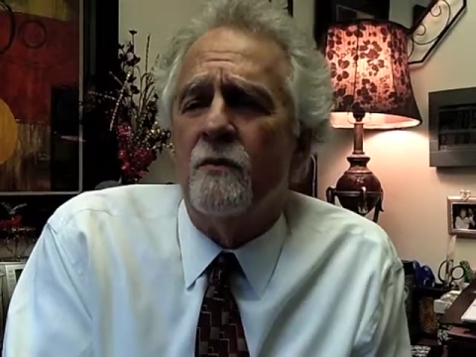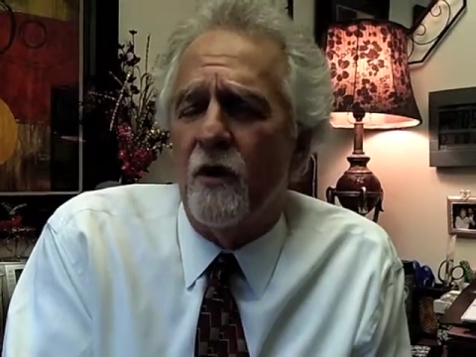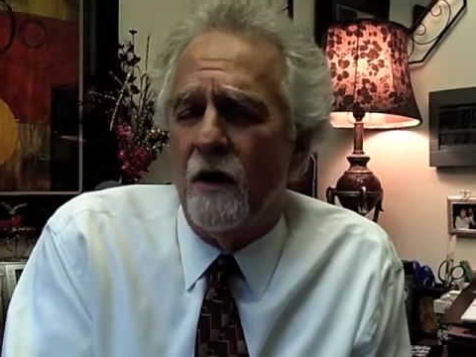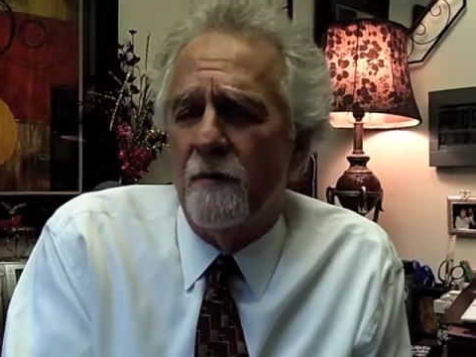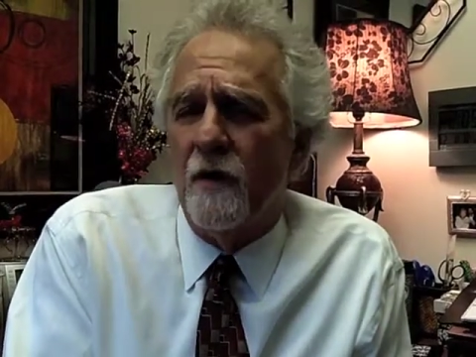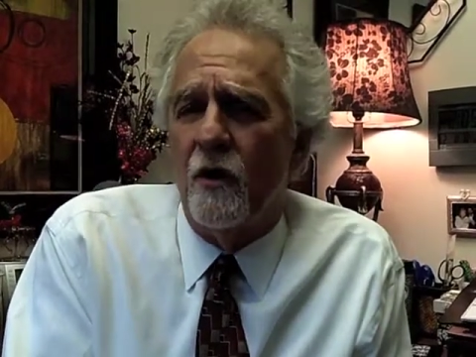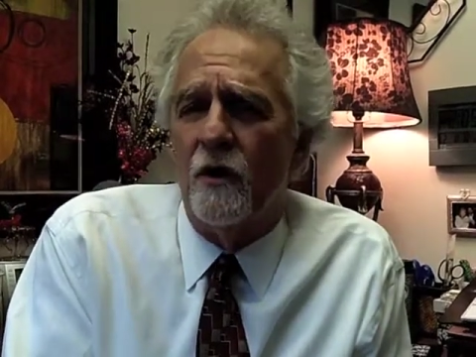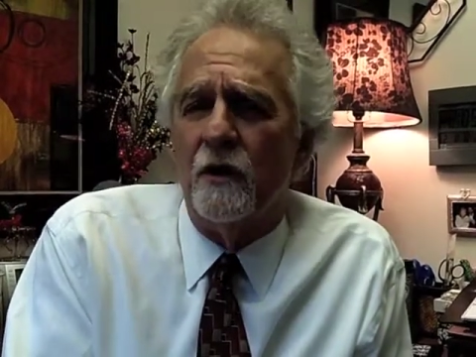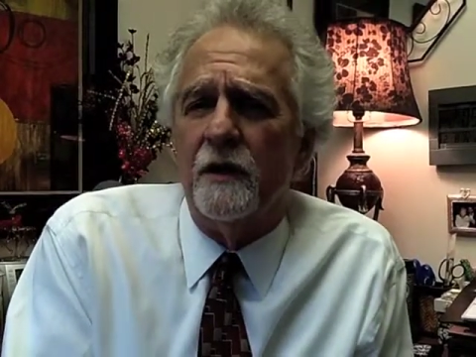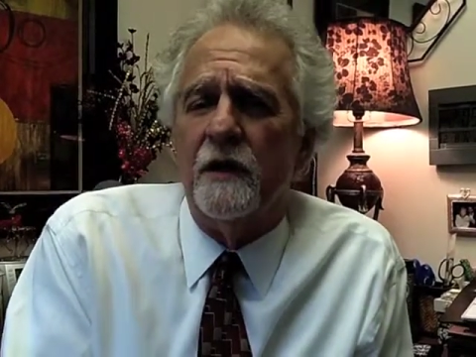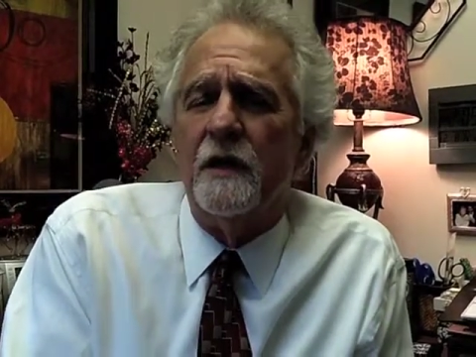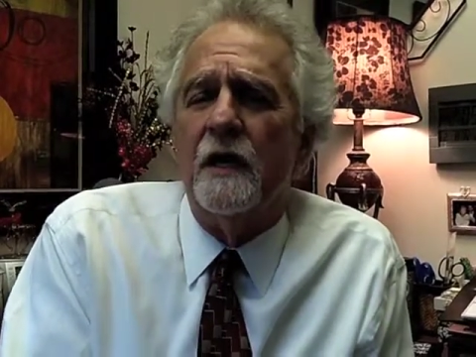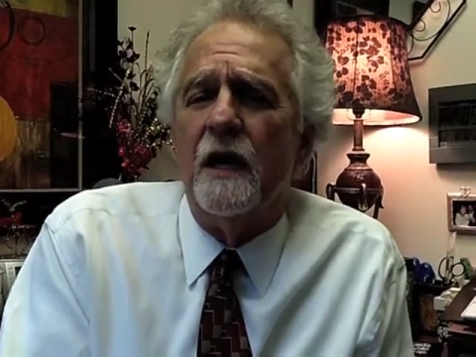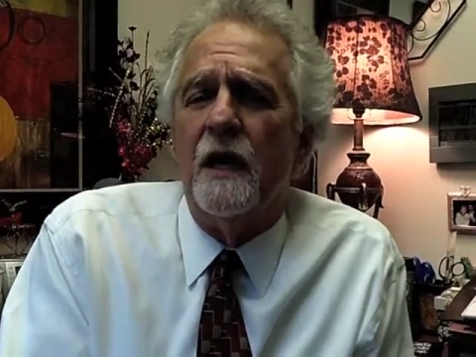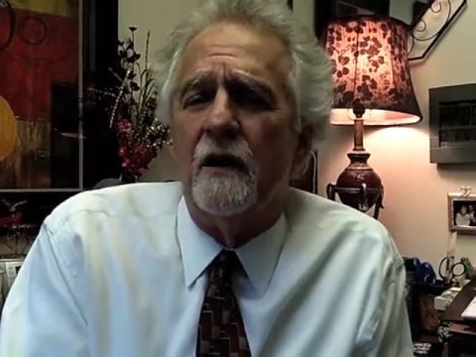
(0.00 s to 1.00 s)

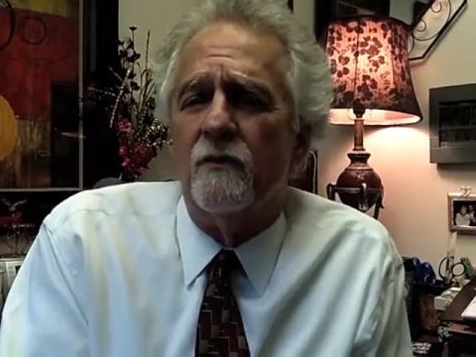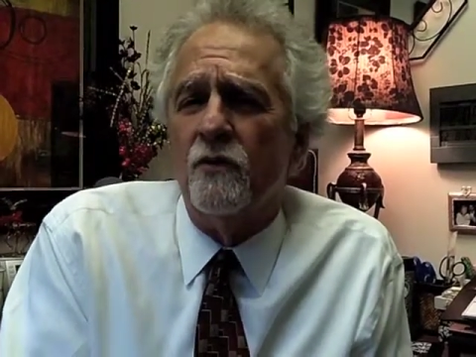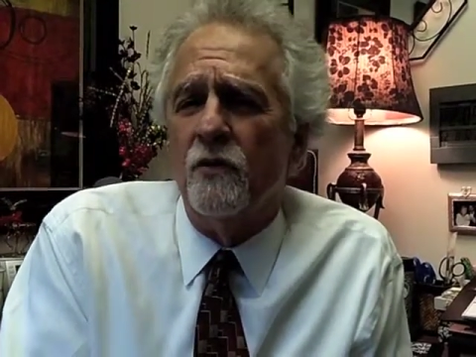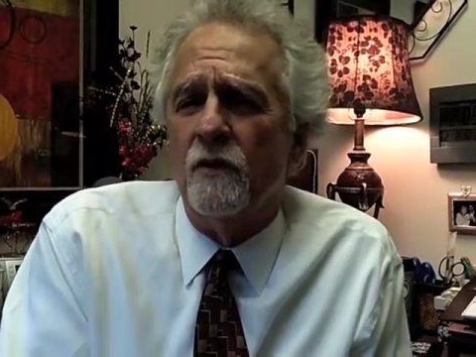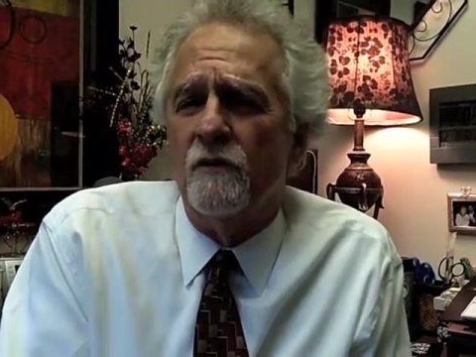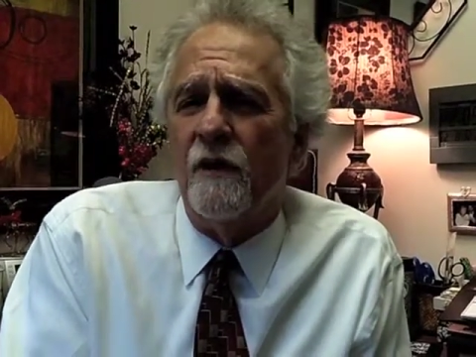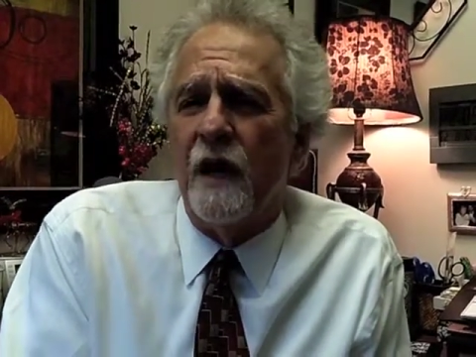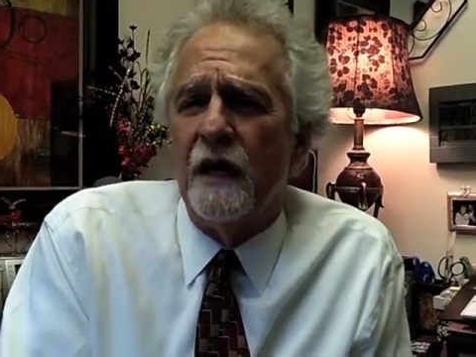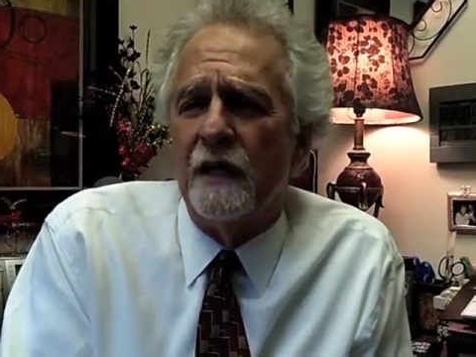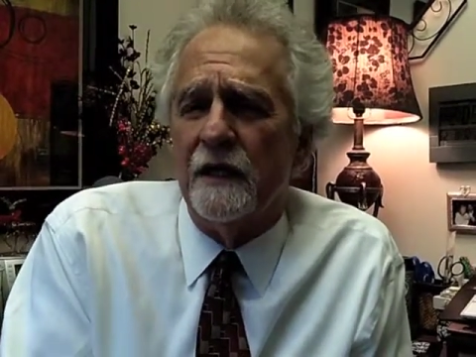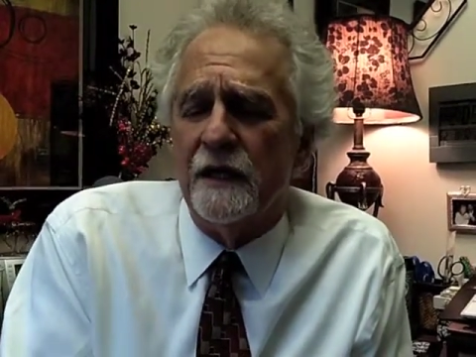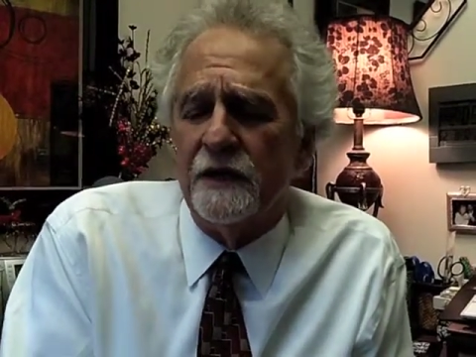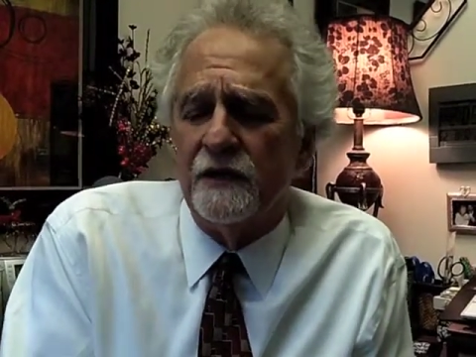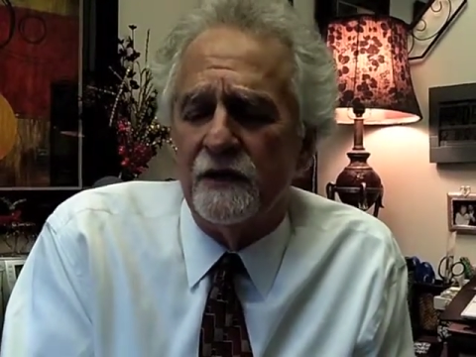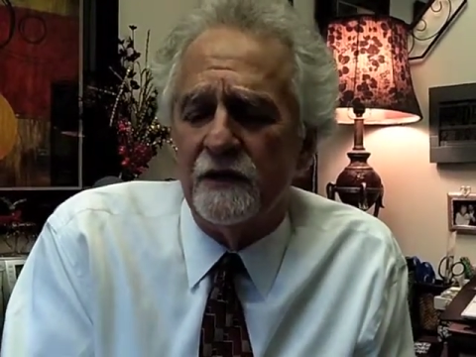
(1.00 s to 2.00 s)
primarily rule
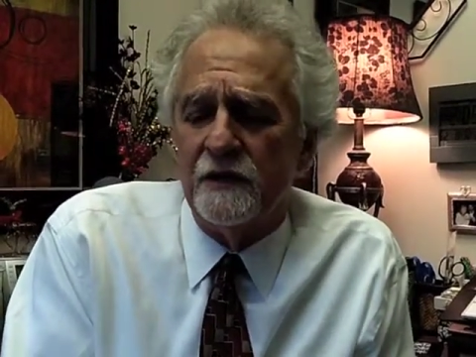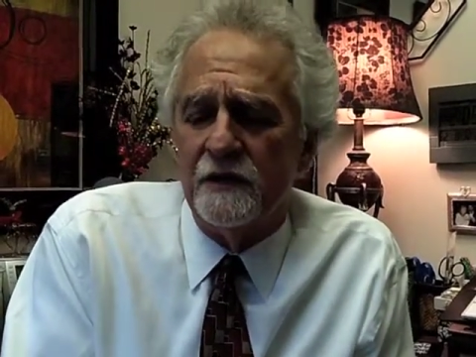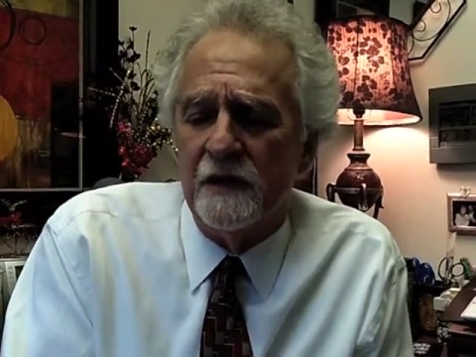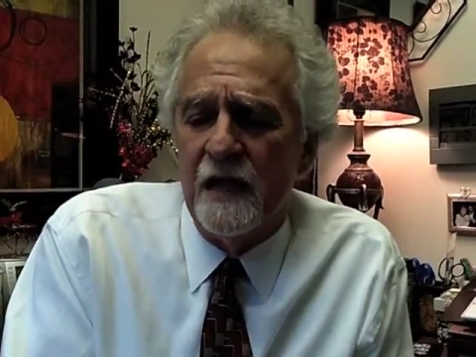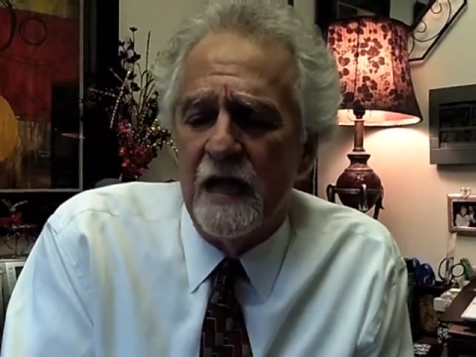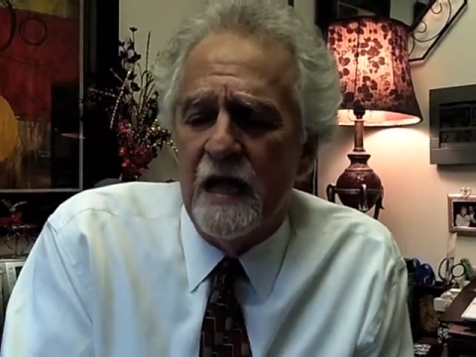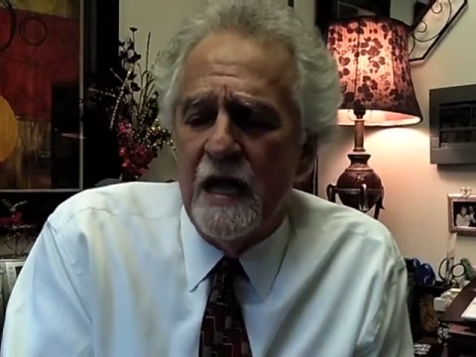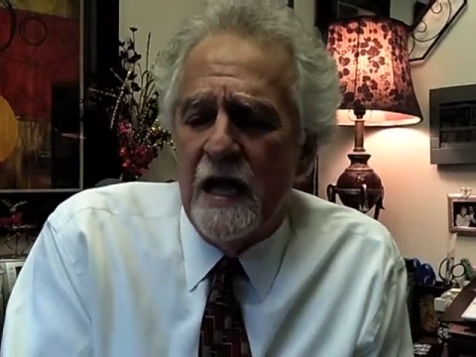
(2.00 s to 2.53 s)
violations.